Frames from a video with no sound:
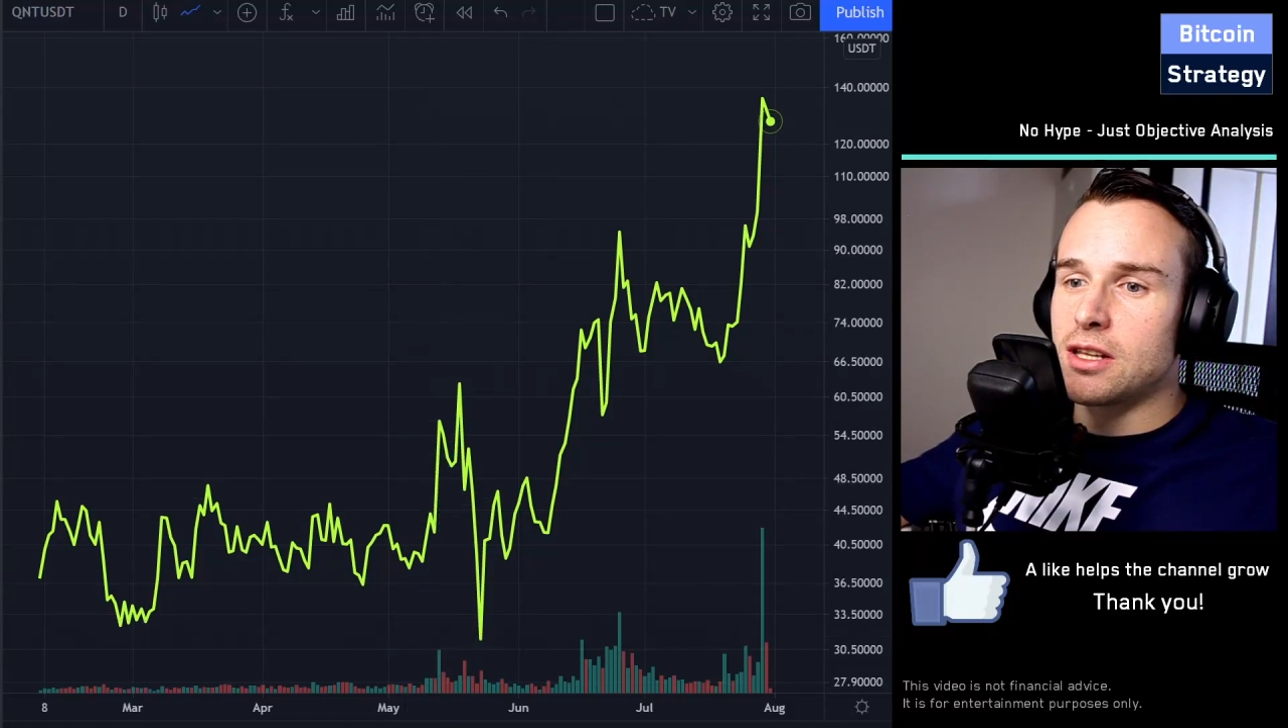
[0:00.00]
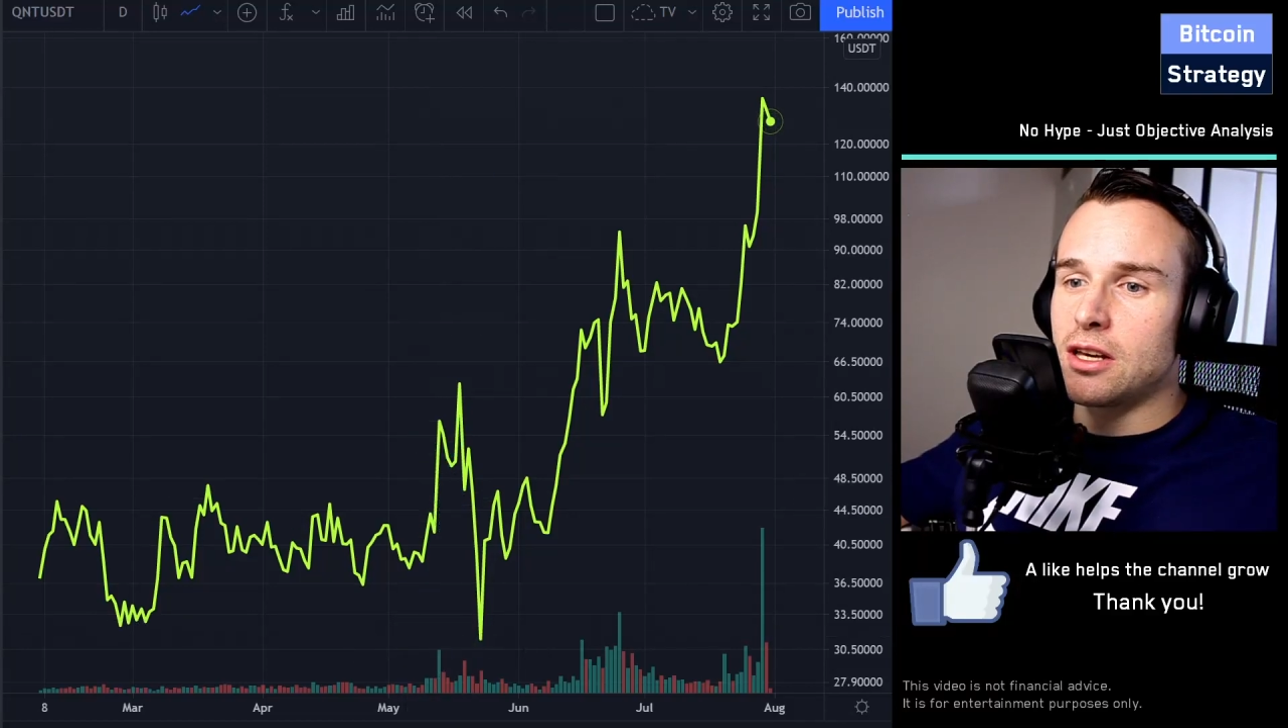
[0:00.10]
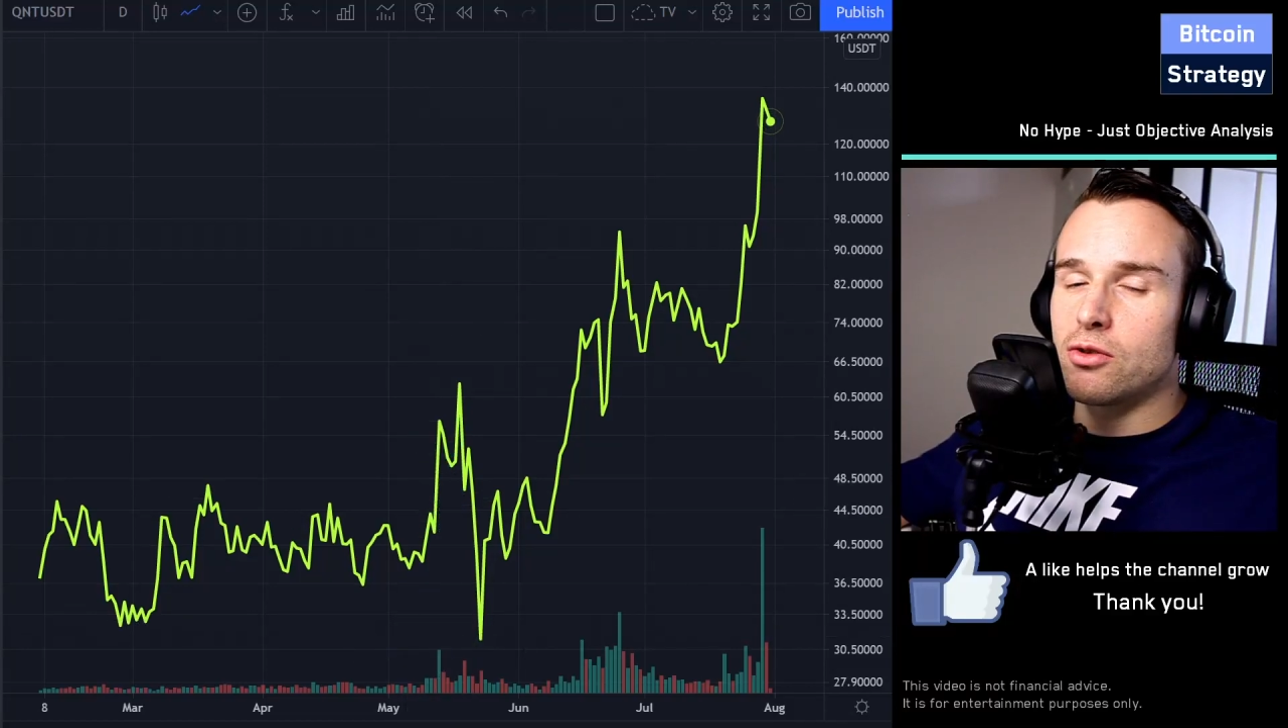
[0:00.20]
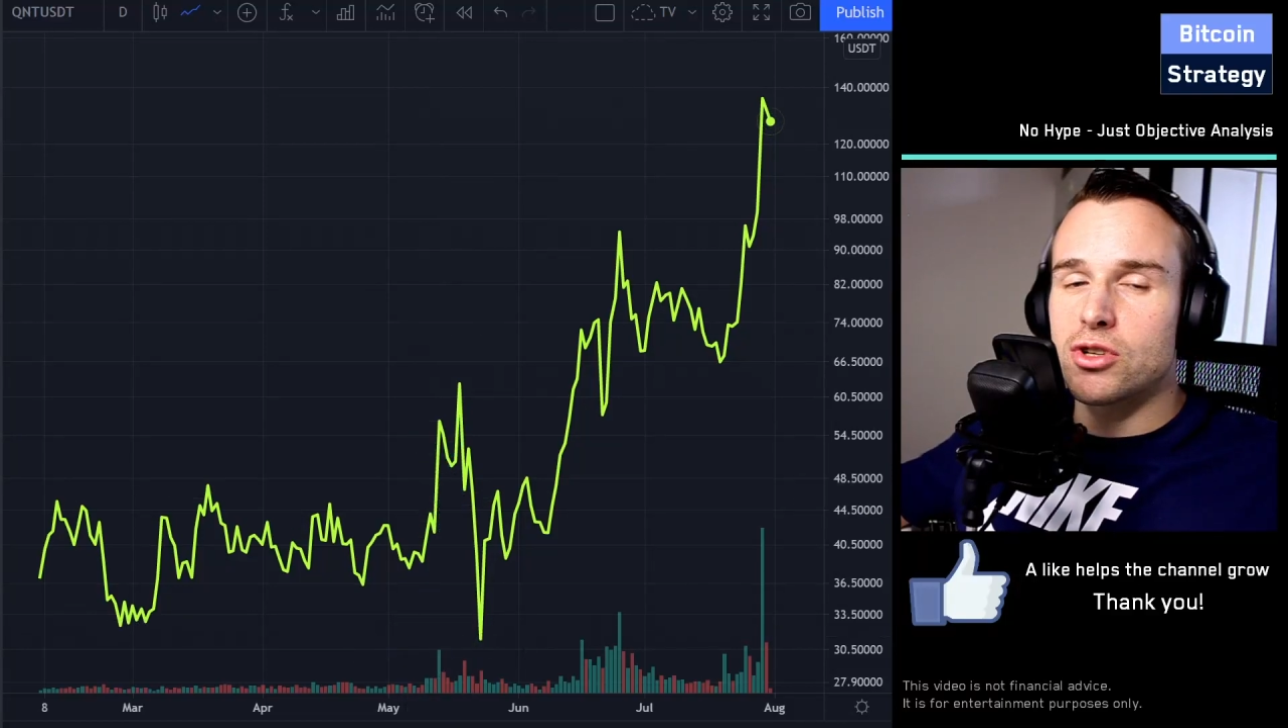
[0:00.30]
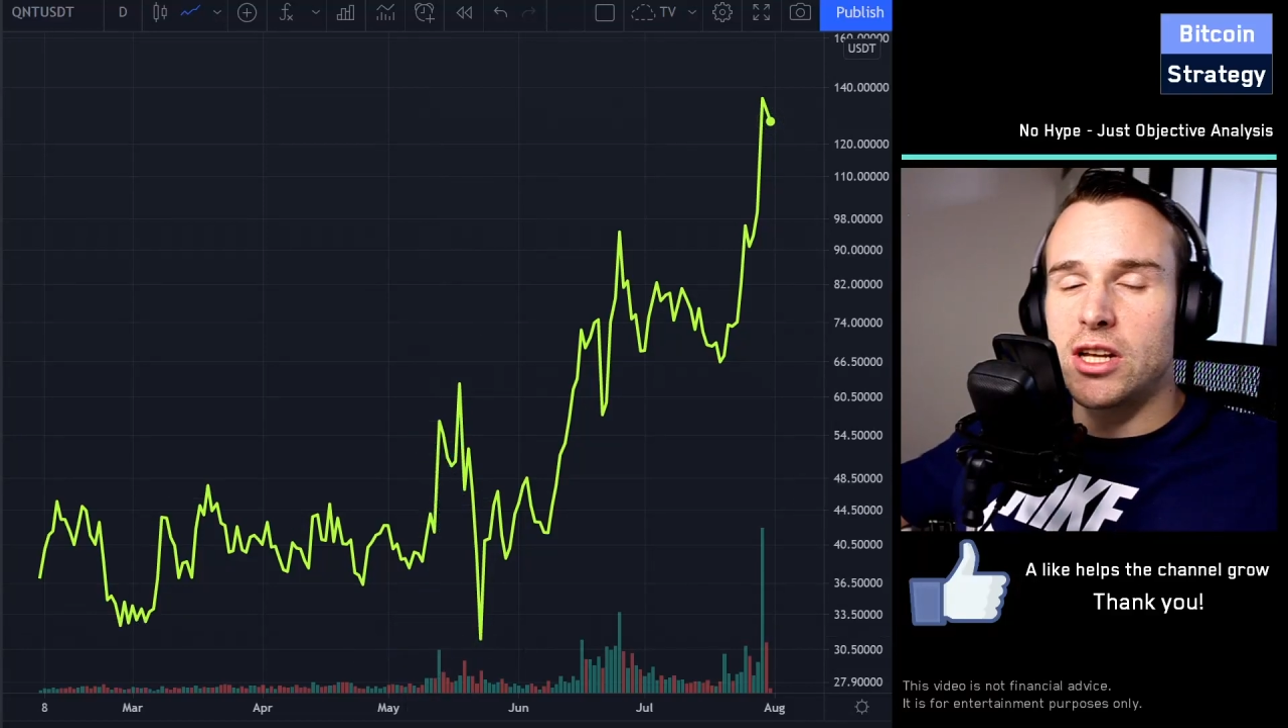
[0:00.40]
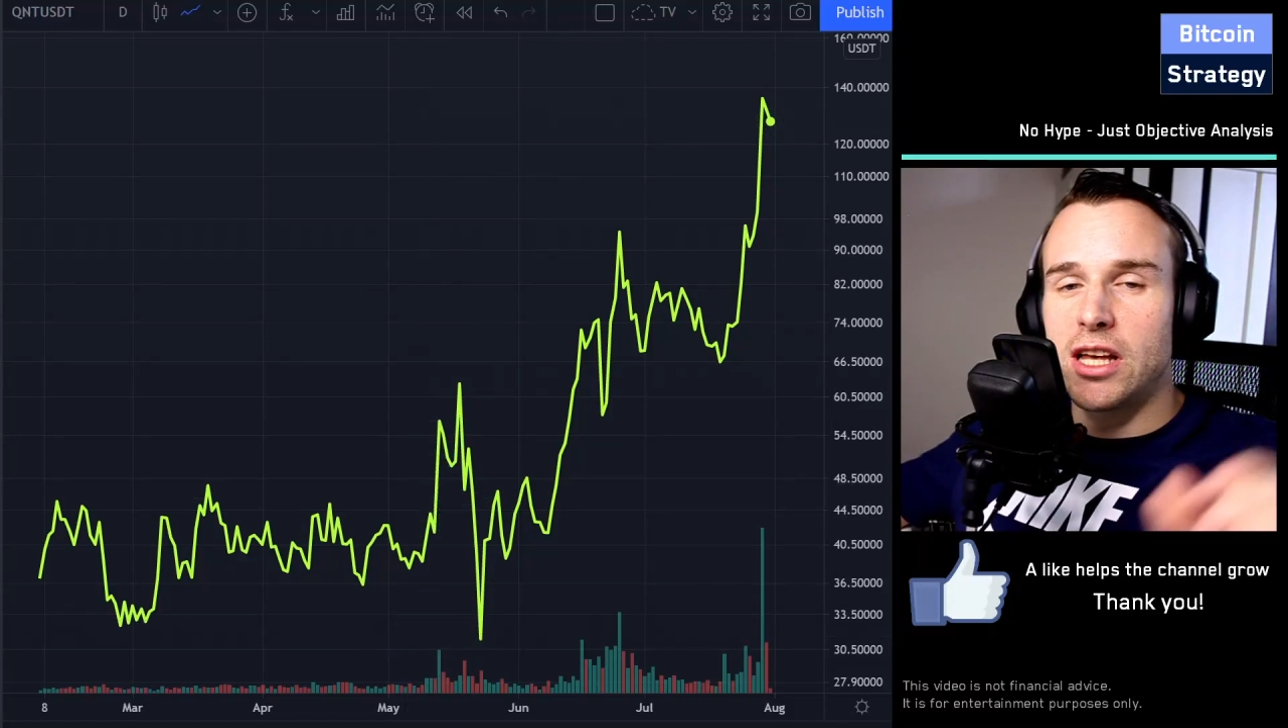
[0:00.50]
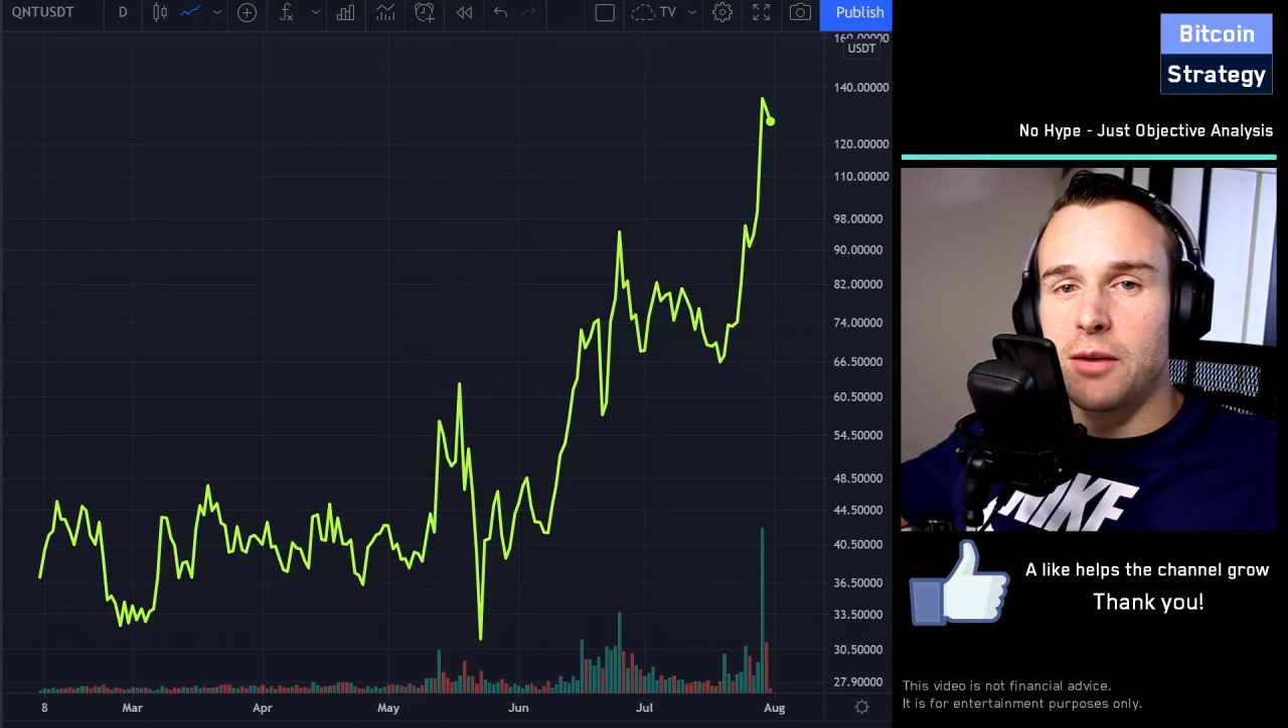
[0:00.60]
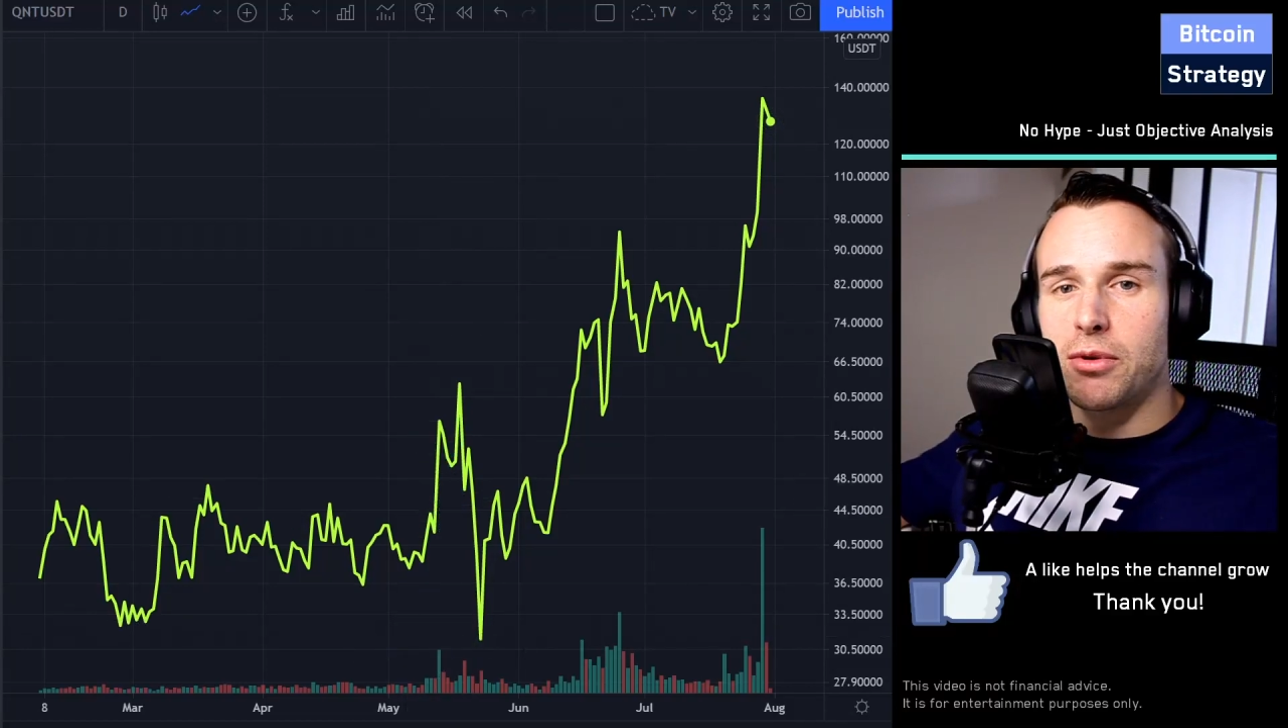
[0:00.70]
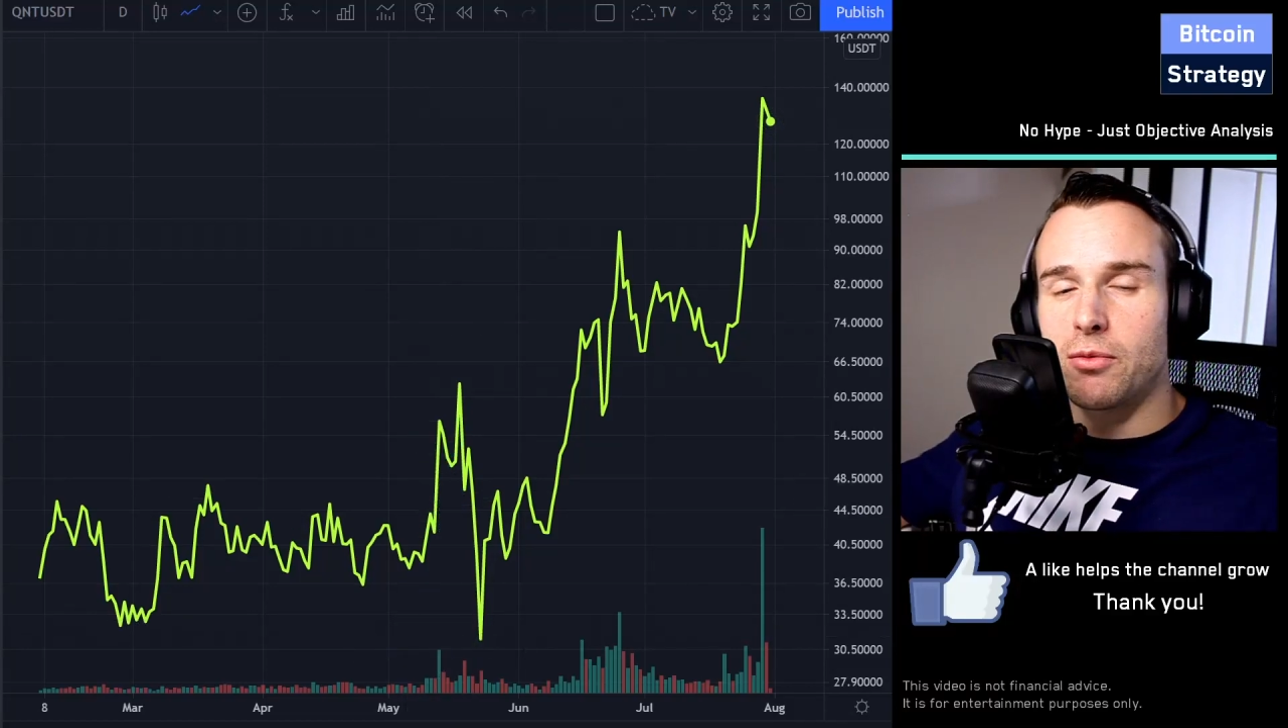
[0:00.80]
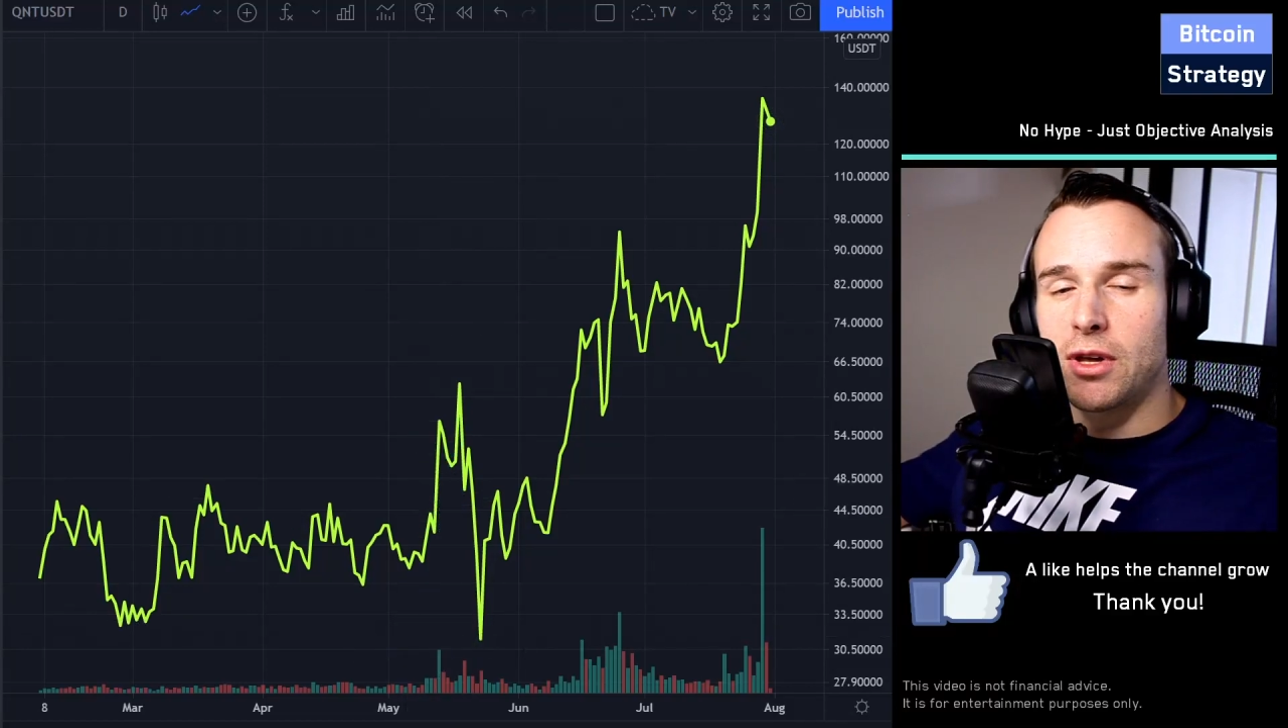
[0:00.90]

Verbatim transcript: they usually happen